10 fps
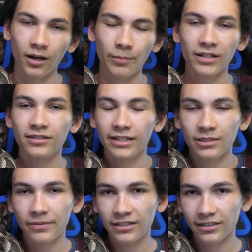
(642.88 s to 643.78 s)
uh, pet
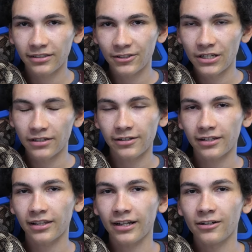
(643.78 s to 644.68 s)
snake species, so you can
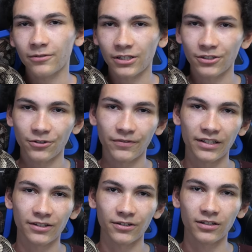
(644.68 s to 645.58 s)
check that out, which also
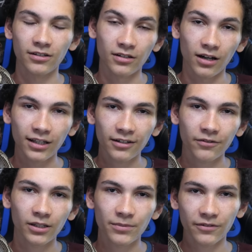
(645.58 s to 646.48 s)
features a lot
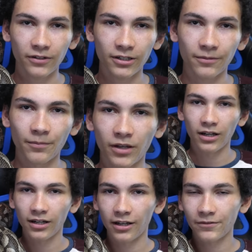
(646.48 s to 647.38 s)
of clips of her.
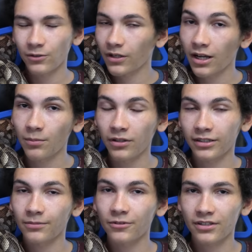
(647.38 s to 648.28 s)
Uh, I've sold a couple
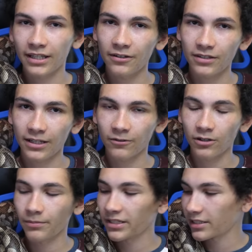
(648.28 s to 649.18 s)
on emerald scales that
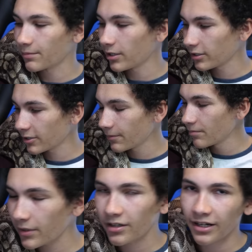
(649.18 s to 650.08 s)
were a bit smaller,
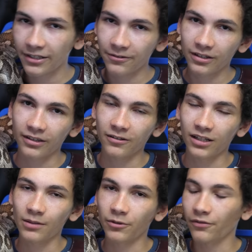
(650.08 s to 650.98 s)
but I do think they're a
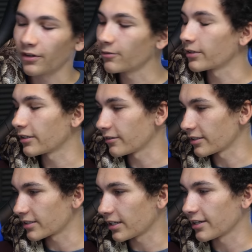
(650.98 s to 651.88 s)
lot more fun when they're
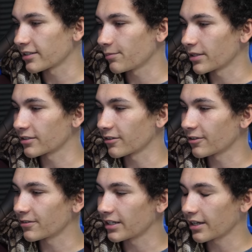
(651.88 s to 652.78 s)
this size, because
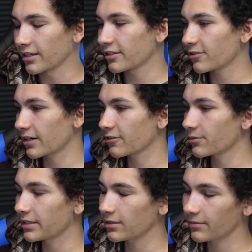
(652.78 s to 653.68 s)
although she kind of strangles
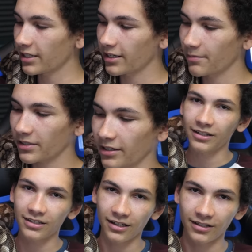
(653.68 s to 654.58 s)
me sometimes,
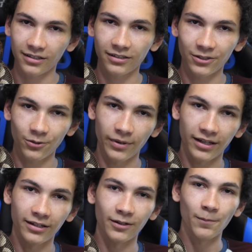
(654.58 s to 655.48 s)
it's not too
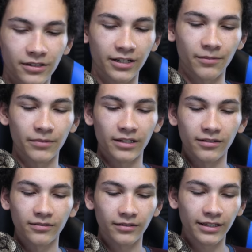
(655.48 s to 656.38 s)
bad. She can
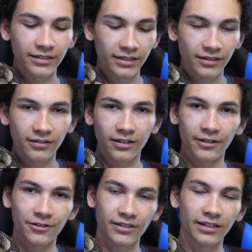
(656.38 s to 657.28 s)
be easy and
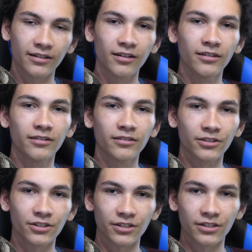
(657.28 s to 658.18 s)
interesting
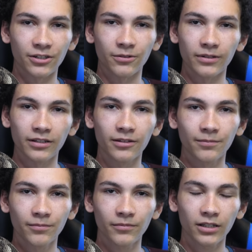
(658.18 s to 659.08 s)
to just chill with,
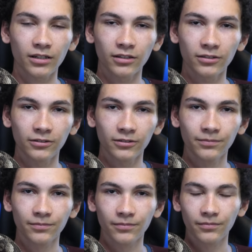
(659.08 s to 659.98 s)
like a
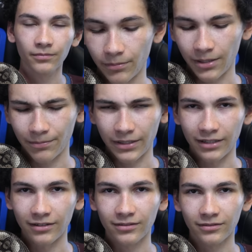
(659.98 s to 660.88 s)
little
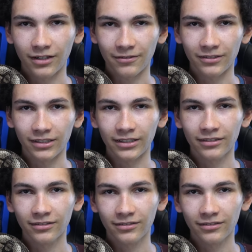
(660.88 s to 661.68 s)
puppy. Not really.